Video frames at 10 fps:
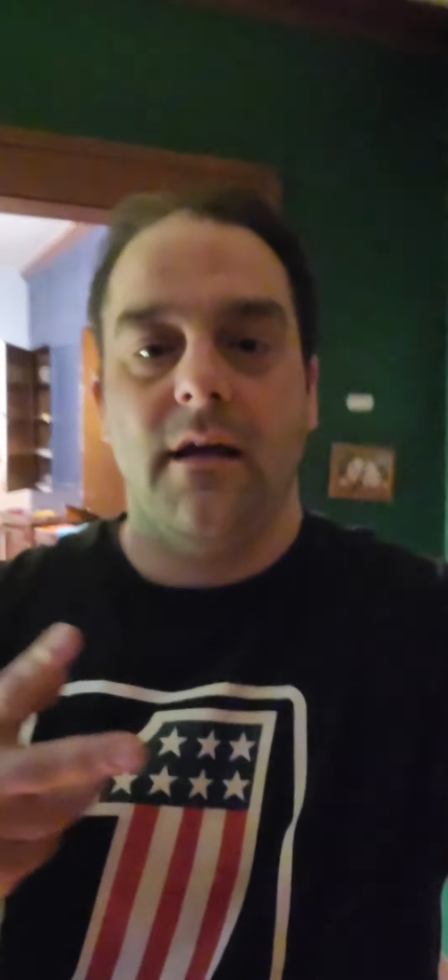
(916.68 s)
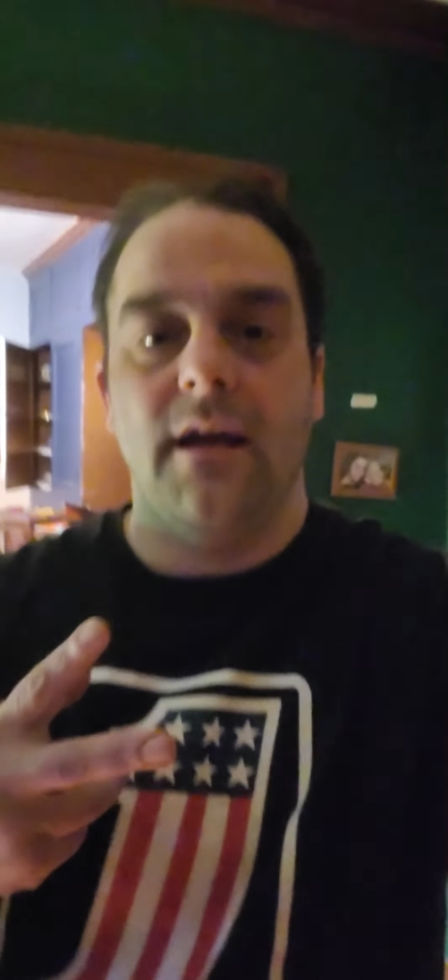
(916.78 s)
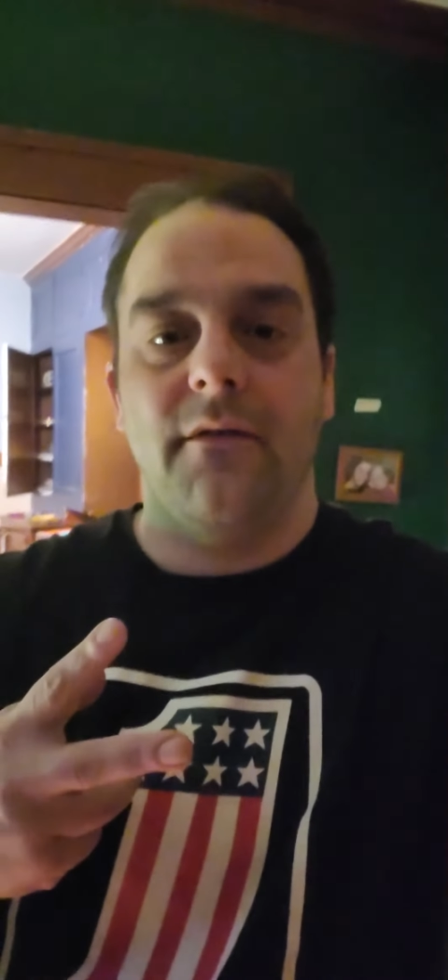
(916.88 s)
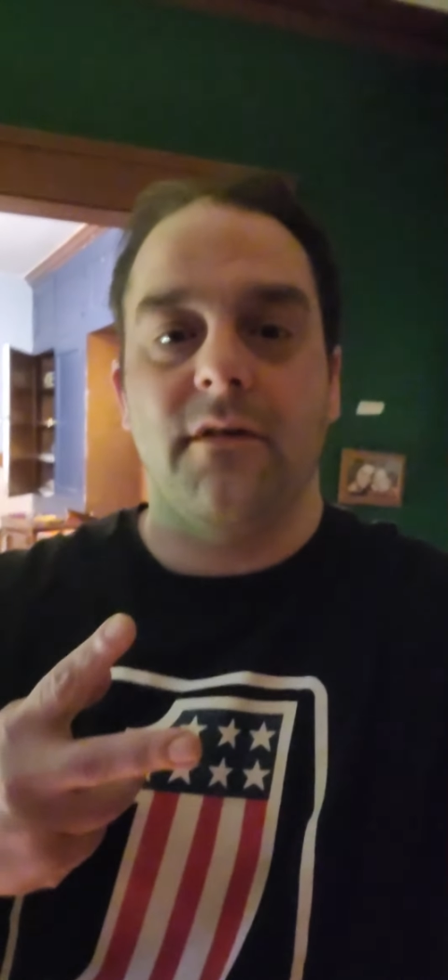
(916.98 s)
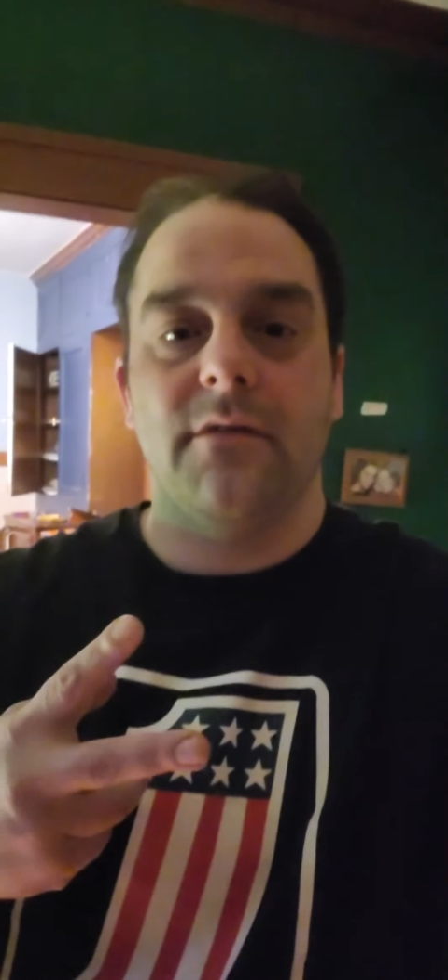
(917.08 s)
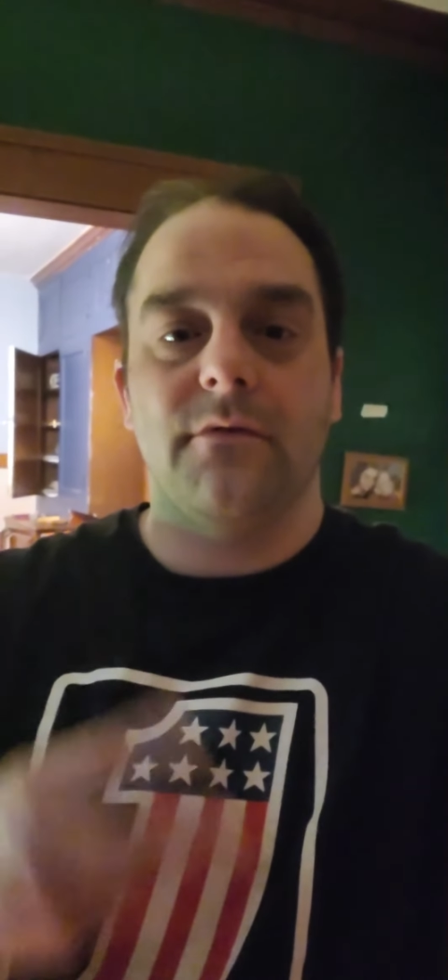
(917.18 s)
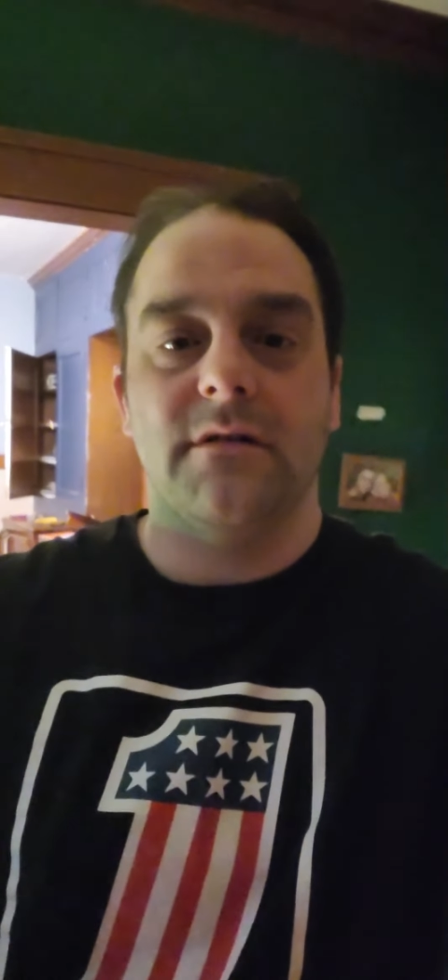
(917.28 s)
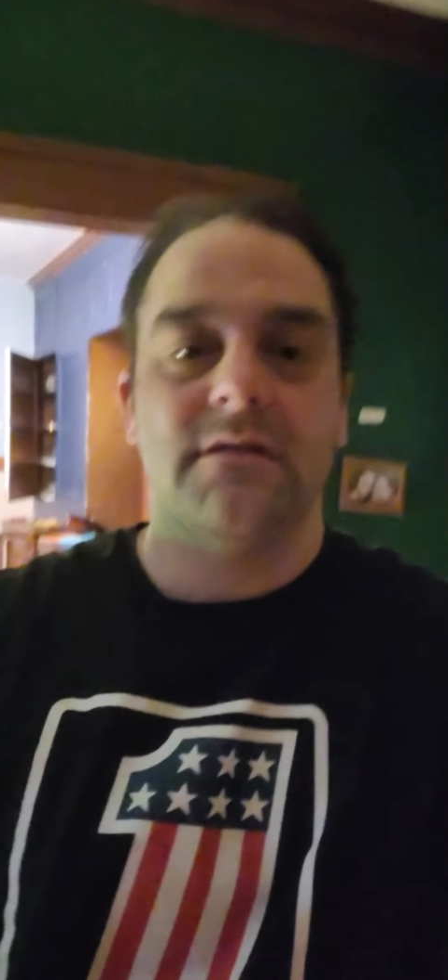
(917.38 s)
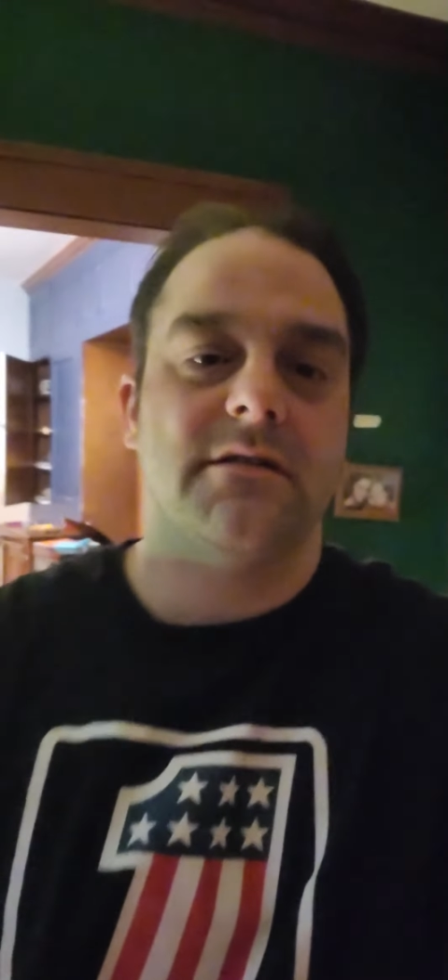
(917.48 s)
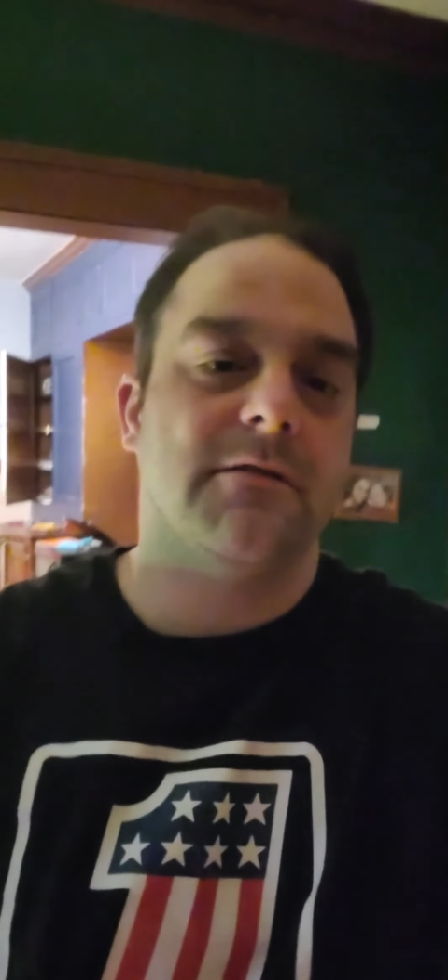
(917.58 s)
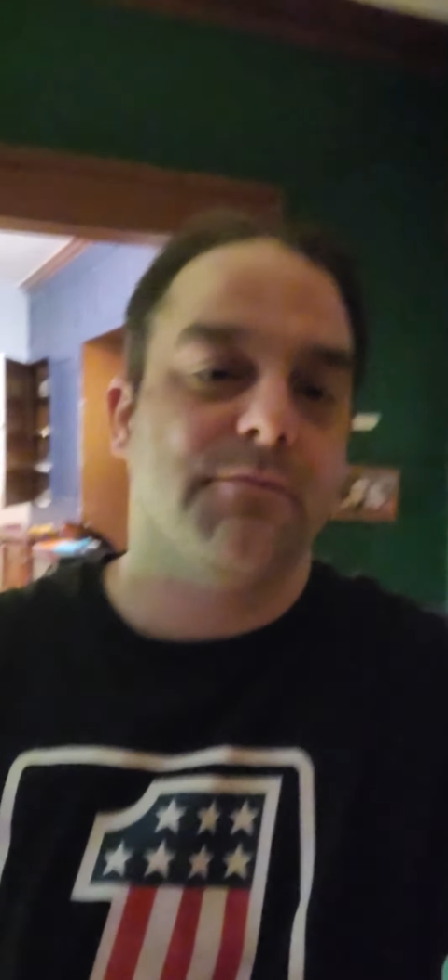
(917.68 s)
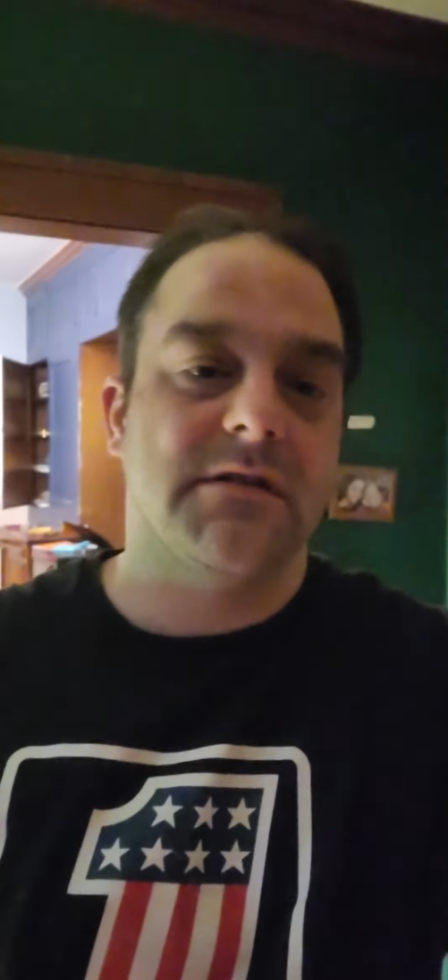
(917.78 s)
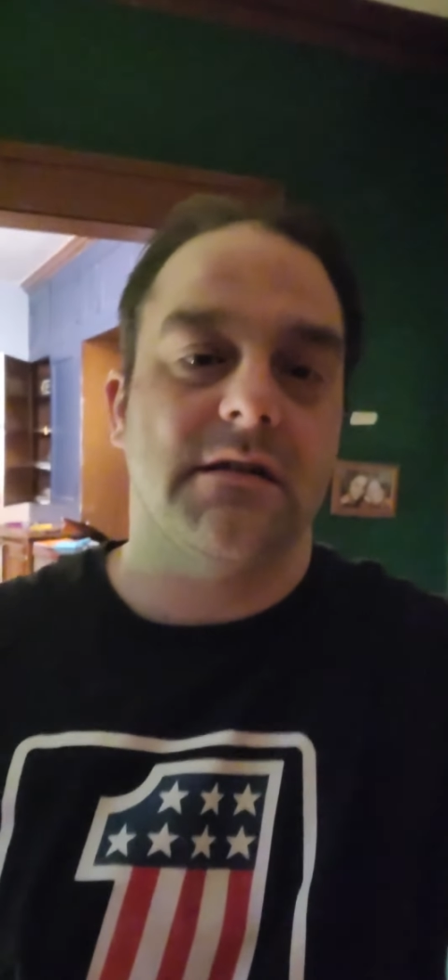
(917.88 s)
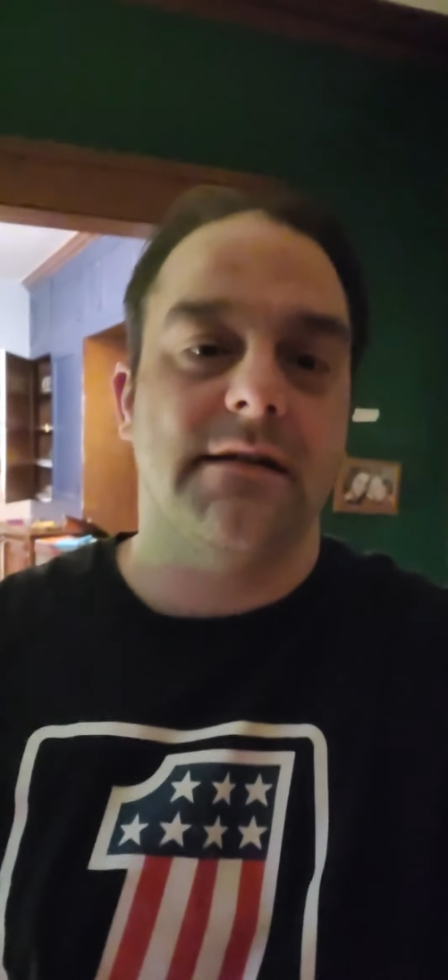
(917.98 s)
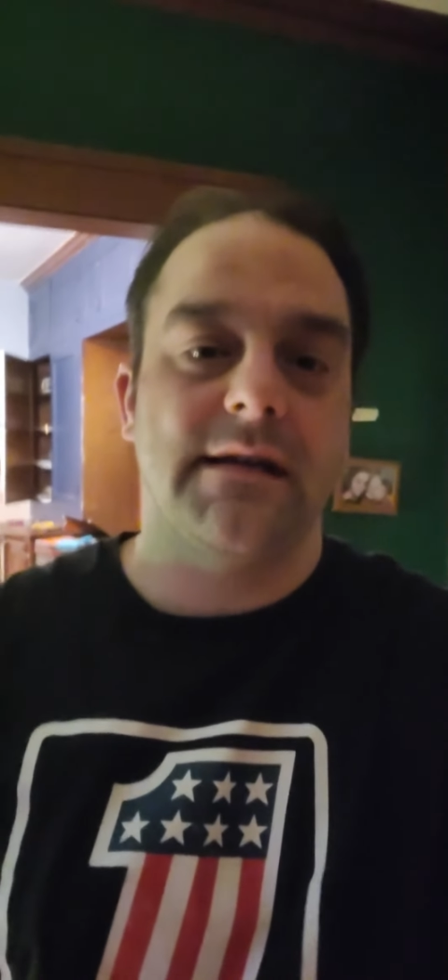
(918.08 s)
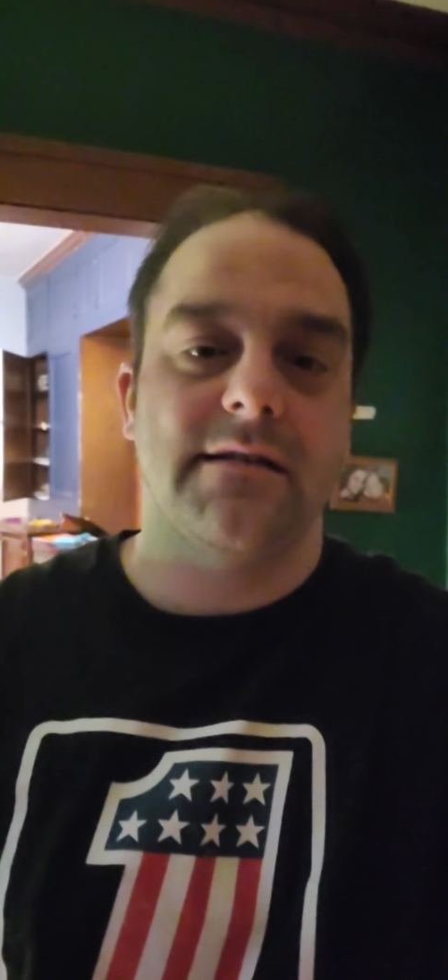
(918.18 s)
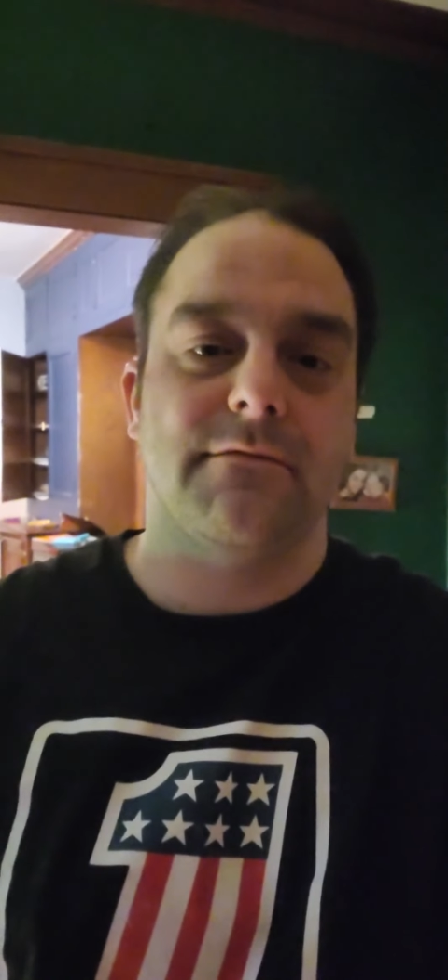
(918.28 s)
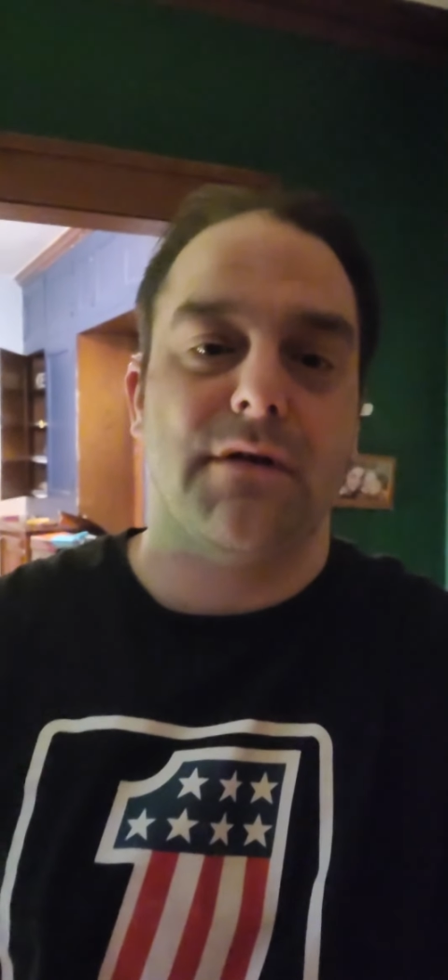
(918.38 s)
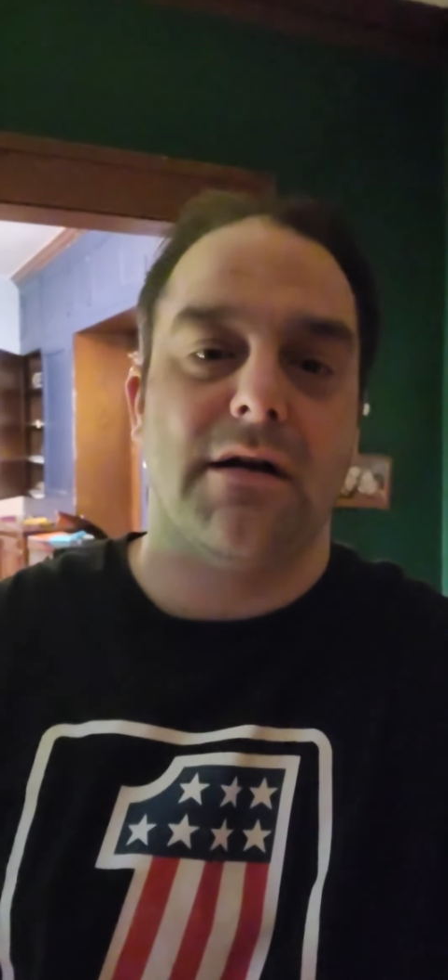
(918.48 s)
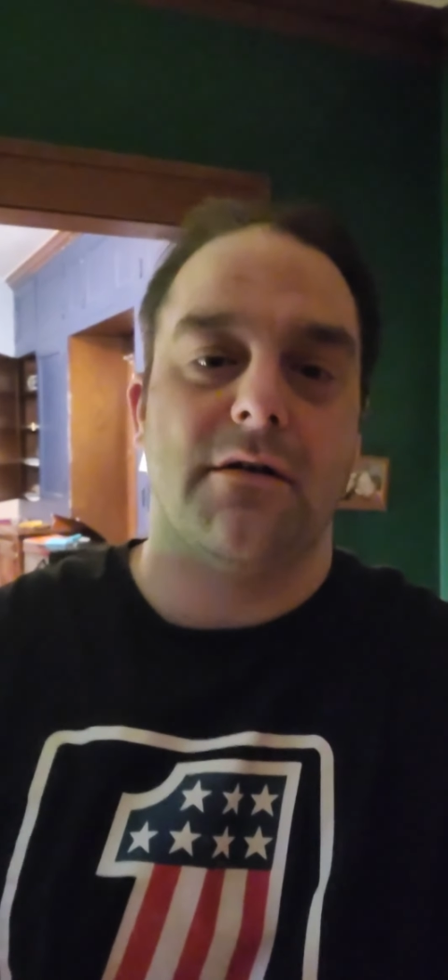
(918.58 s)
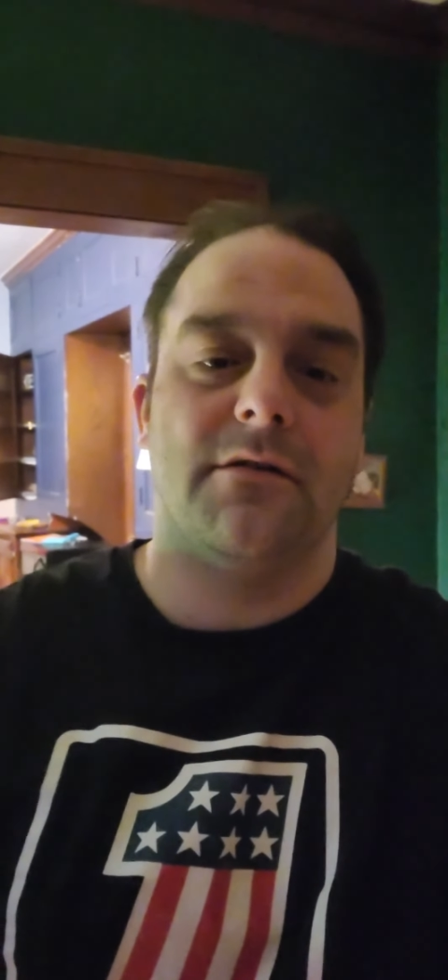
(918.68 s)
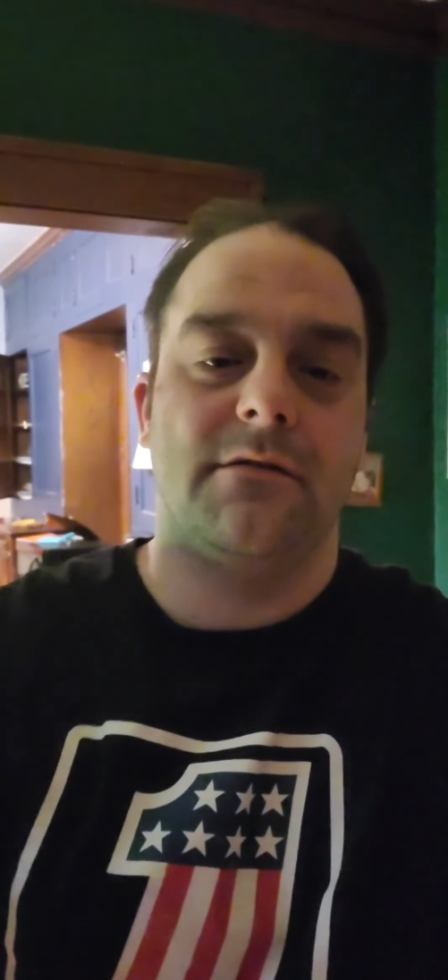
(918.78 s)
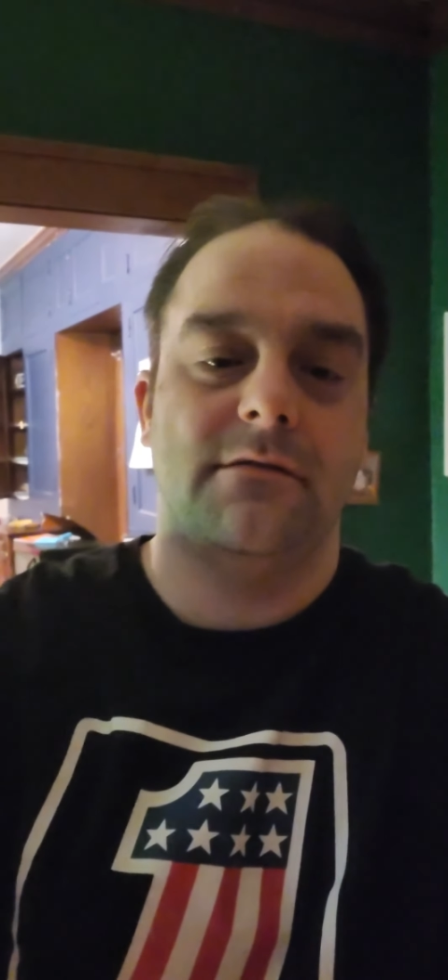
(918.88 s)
Have a good one. Super Sunday tomorrow.